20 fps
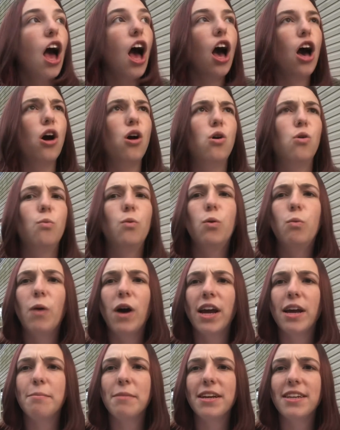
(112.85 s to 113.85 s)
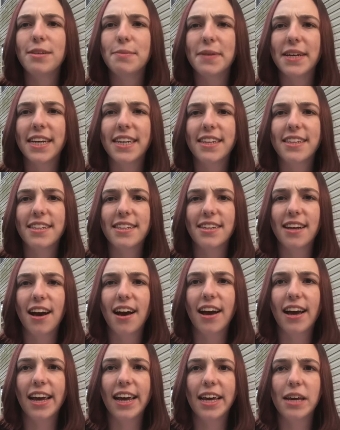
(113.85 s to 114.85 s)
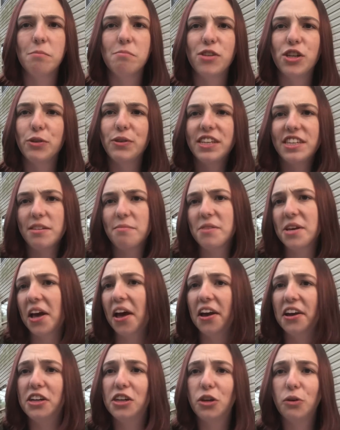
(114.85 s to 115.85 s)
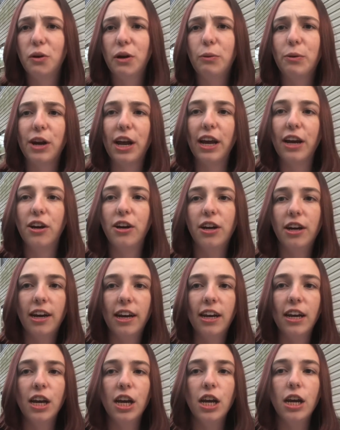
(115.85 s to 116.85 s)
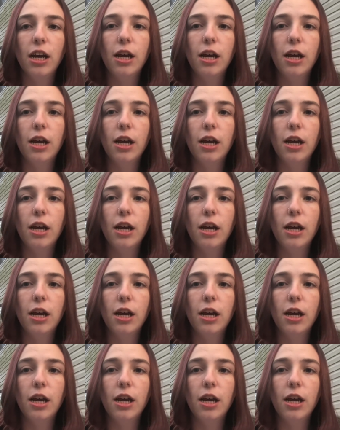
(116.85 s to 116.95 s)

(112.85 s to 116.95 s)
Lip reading: oh, well, why am I spending this time doing something I enjoy when I could